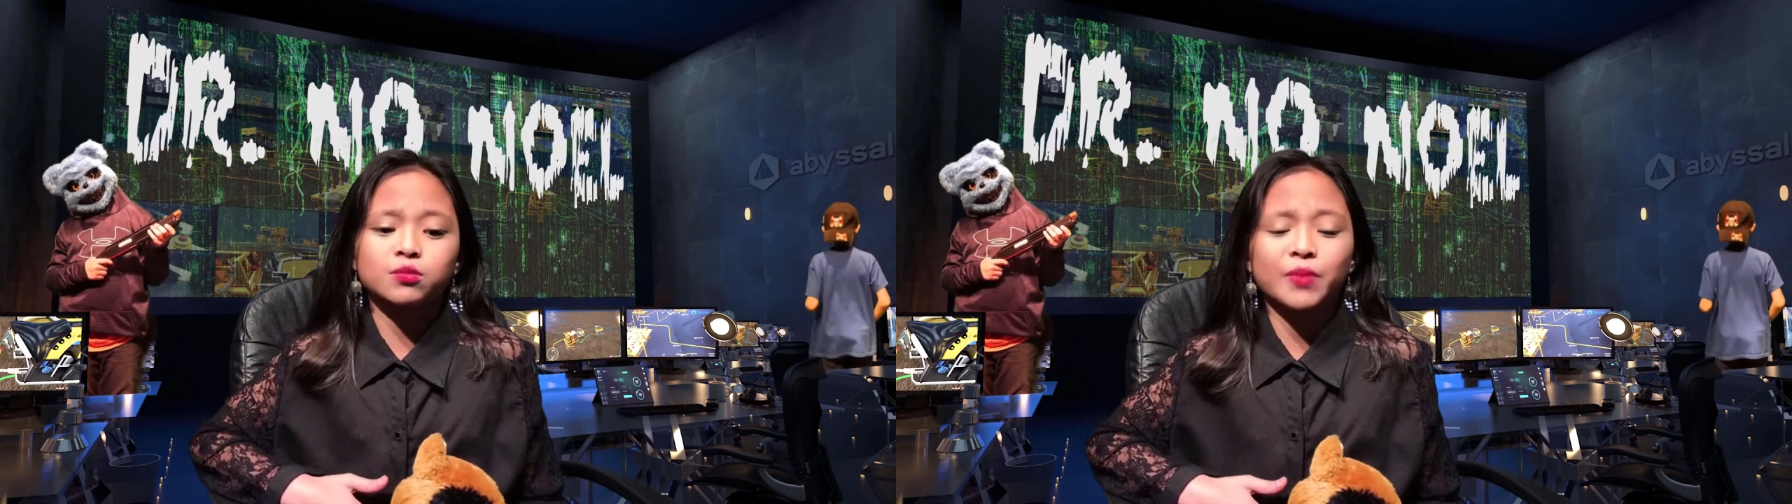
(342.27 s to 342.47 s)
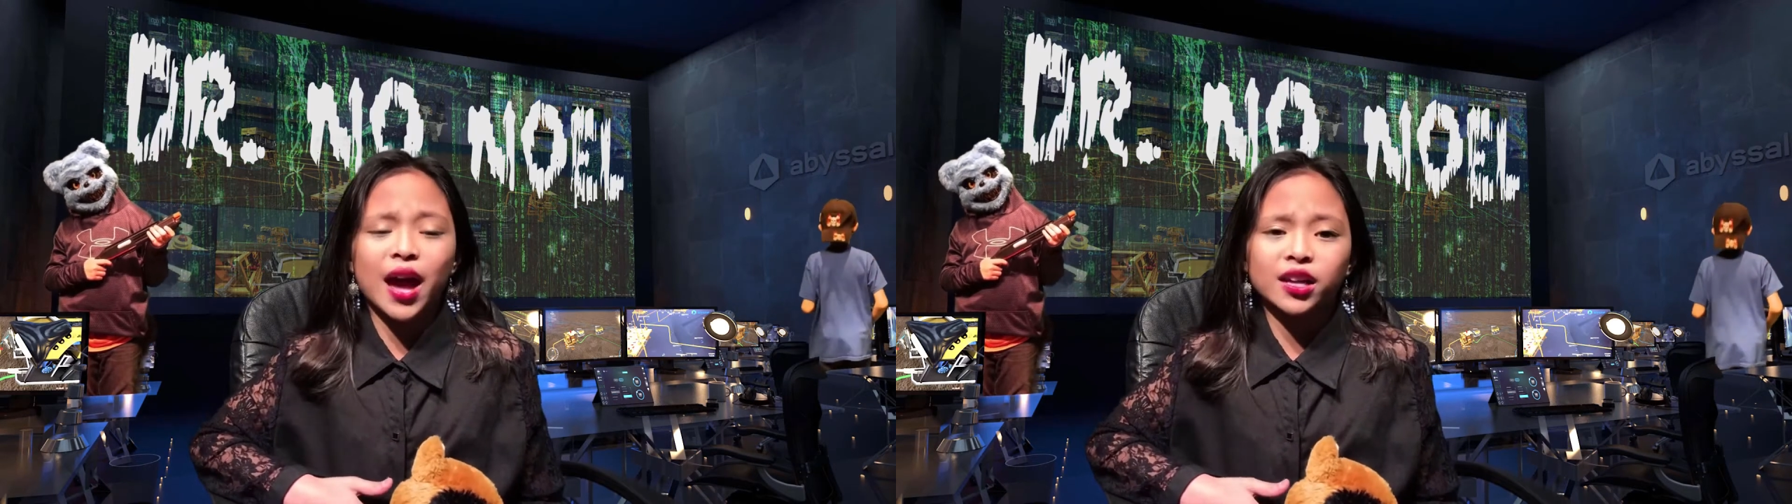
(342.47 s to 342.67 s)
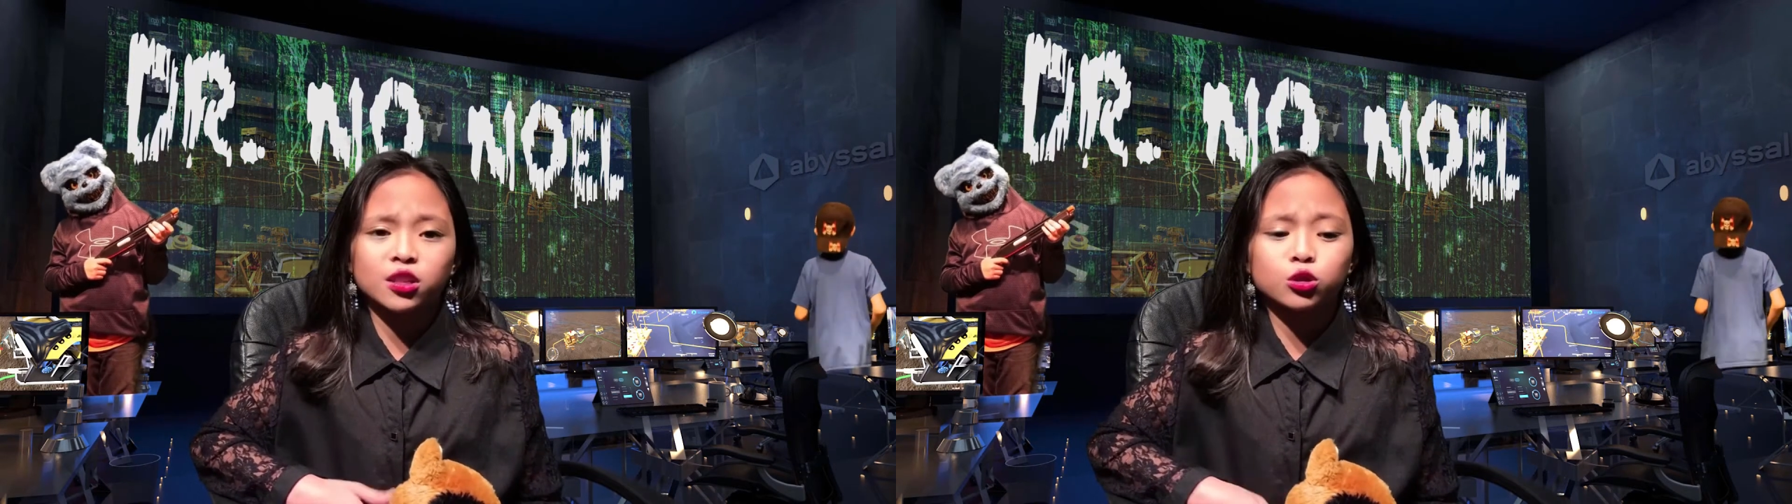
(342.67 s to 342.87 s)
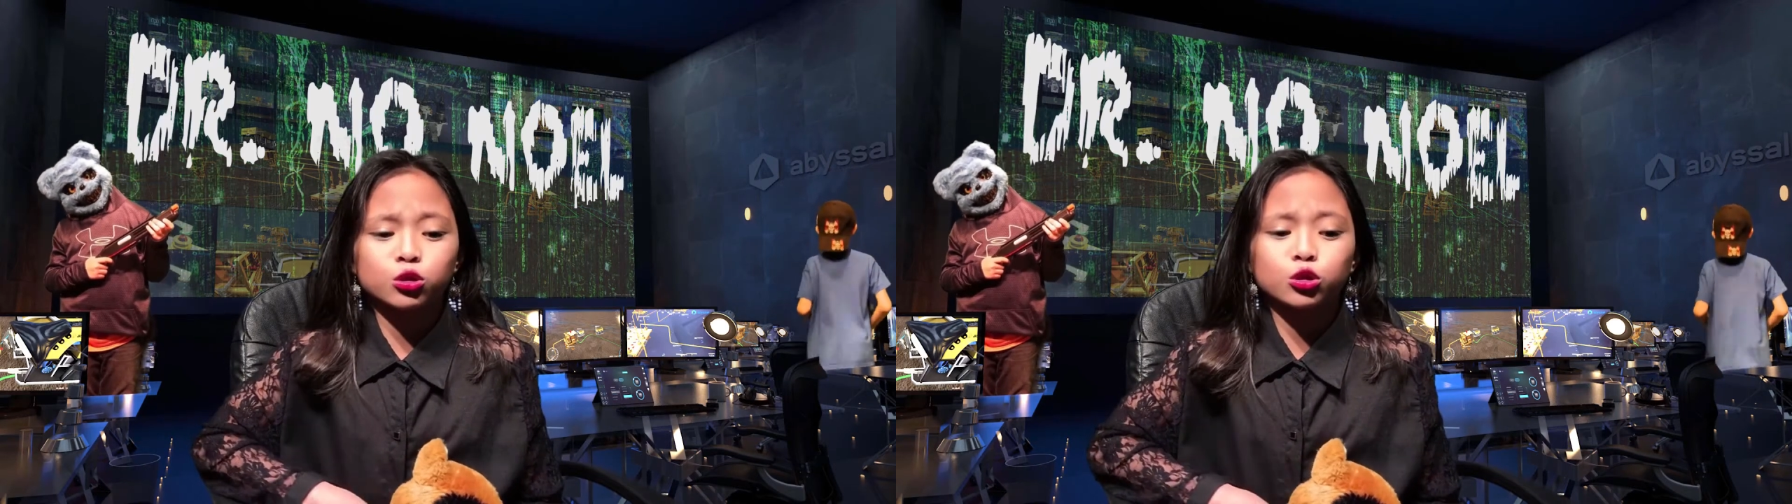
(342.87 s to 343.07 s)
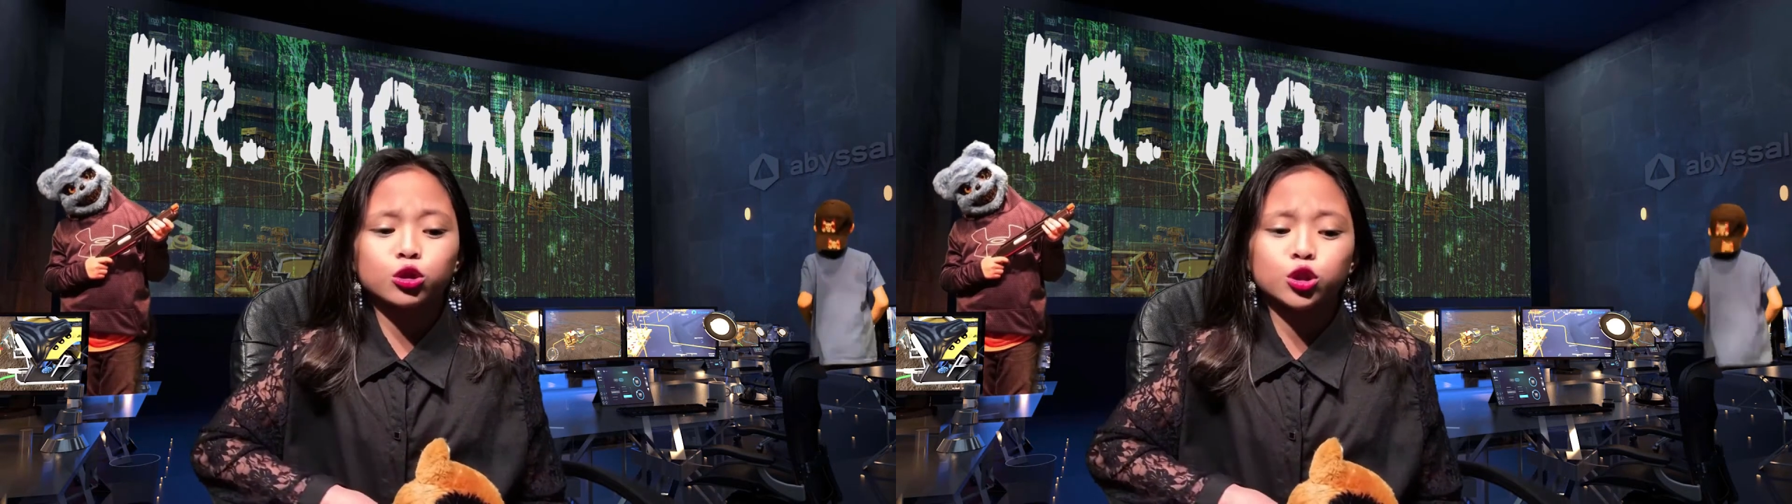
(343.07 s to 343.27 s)
back into
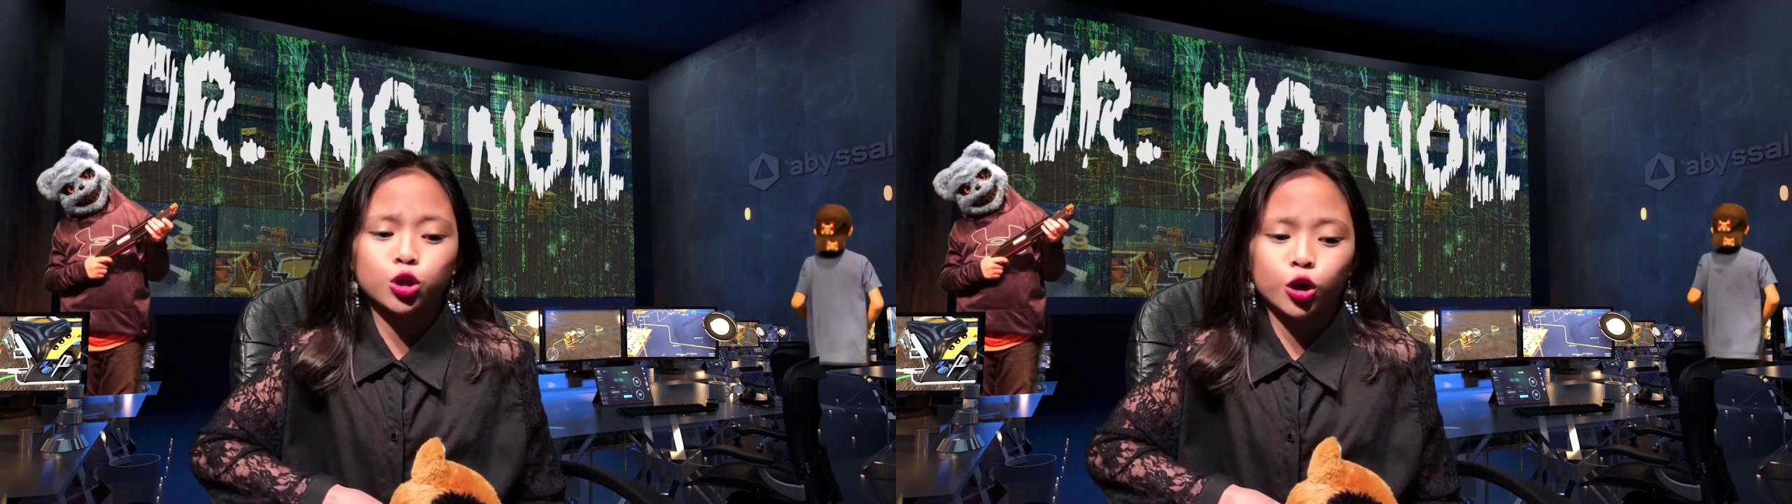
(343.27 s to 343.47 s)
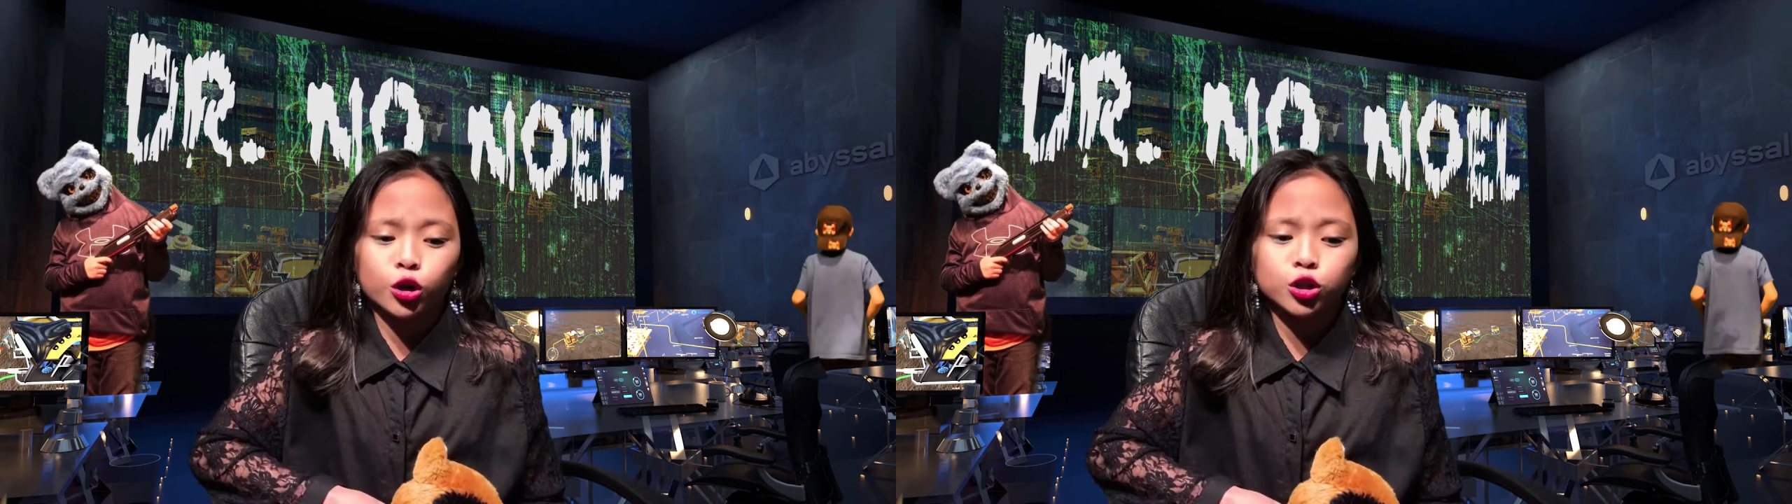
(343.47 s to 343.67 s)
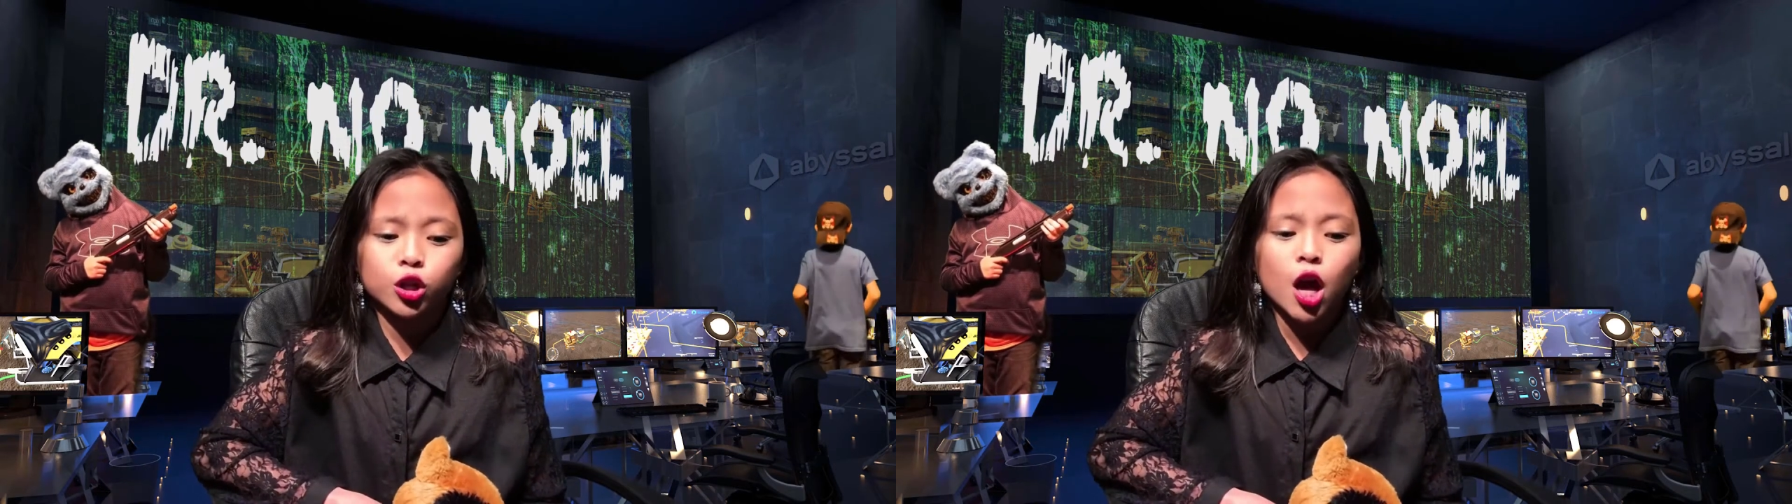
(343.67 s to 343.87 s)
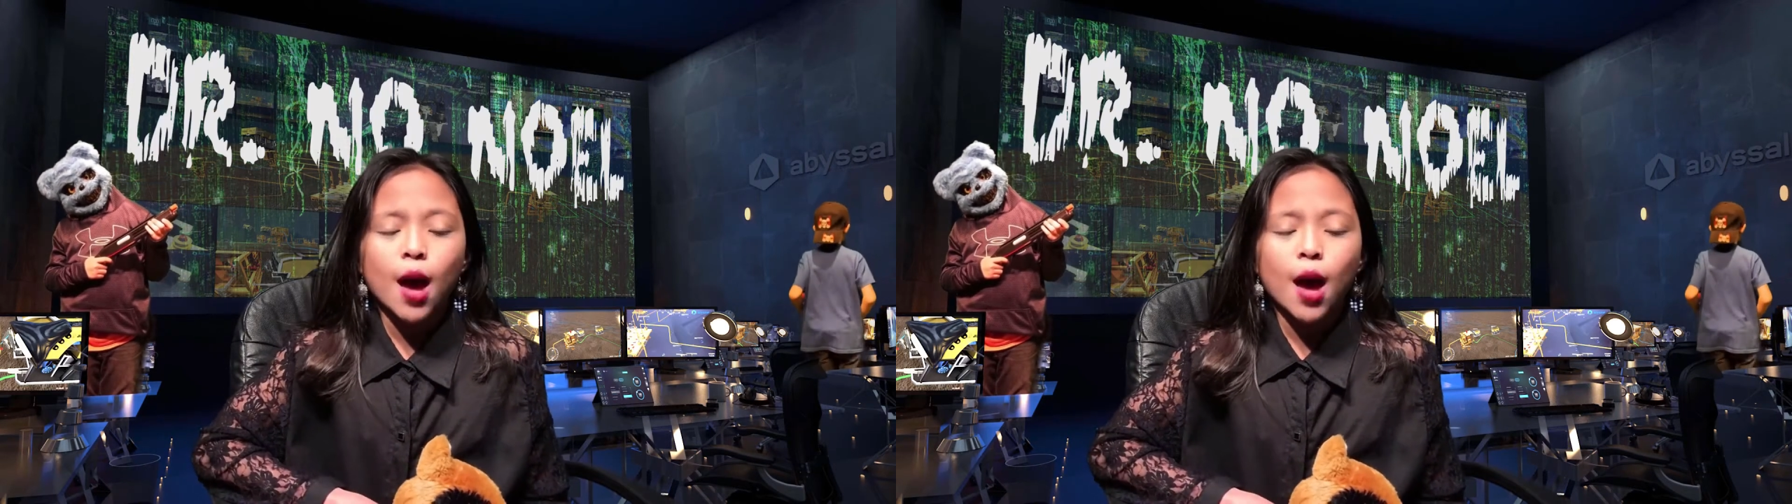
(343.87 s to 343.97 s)
your church,